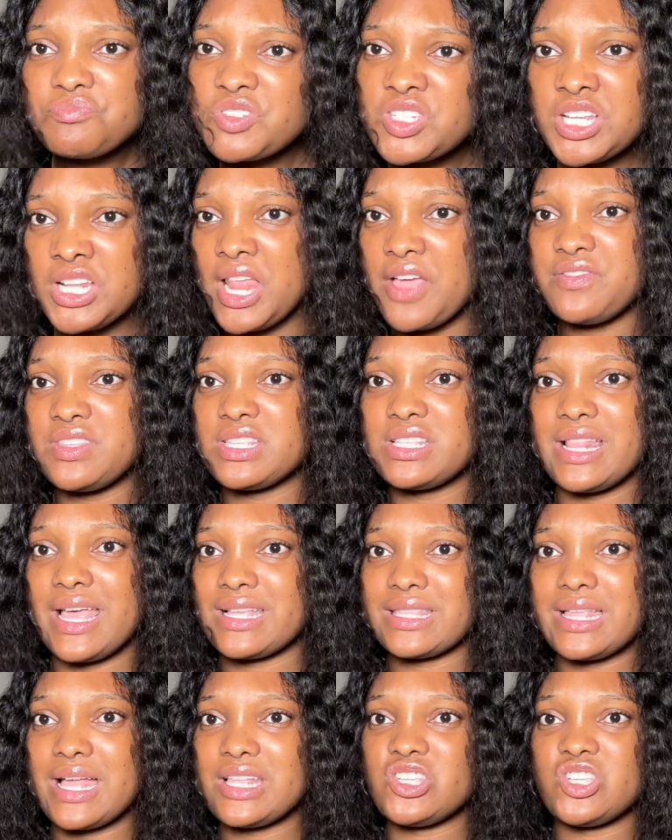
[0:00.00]
left it like
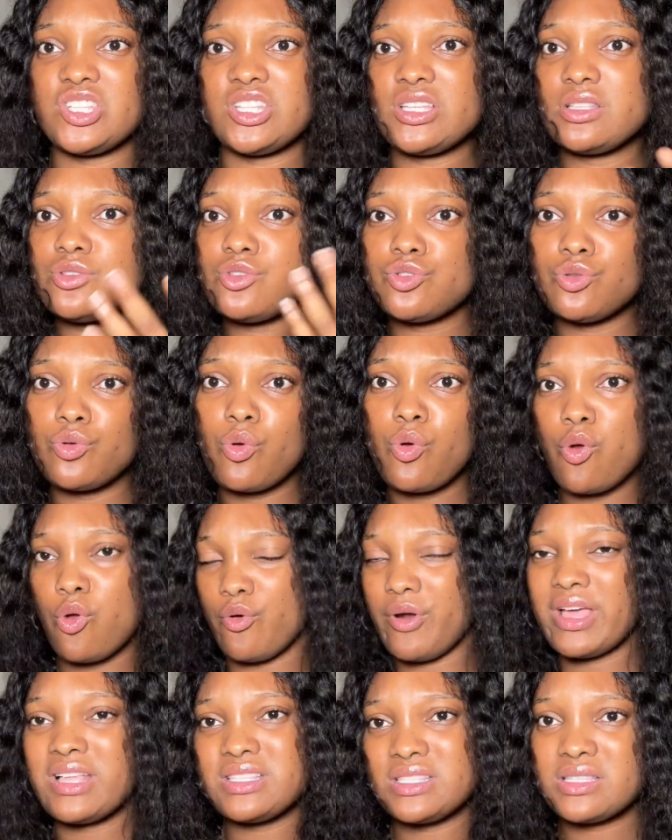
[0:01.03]
that. She didn't,
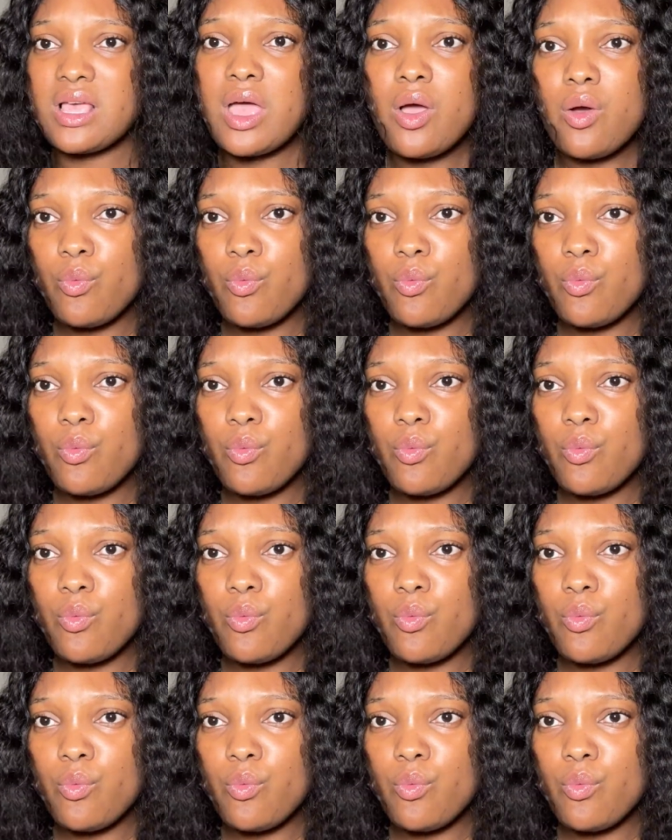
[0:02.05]
correct